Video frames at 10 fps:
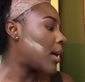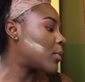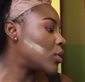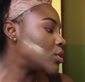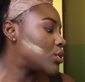
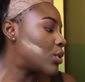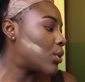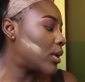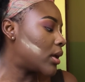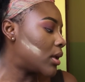I'm going to
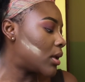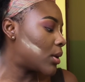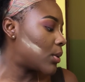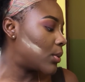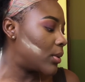go
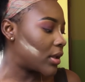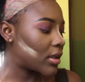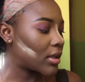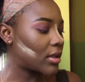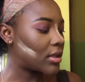in
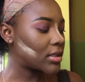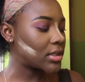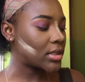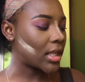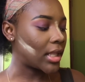with
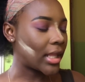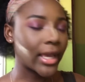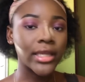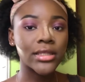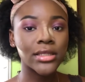this
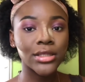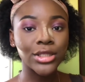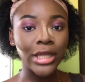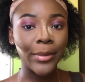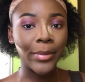light
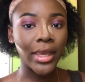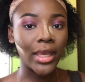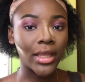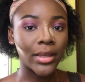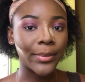
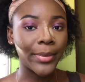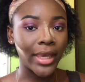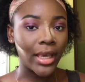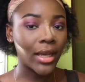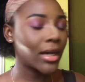champagne
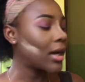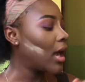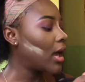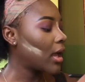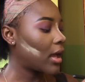pink
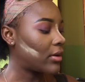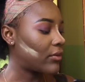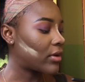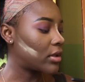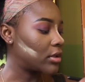kind
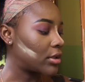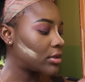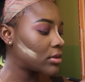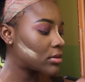of color.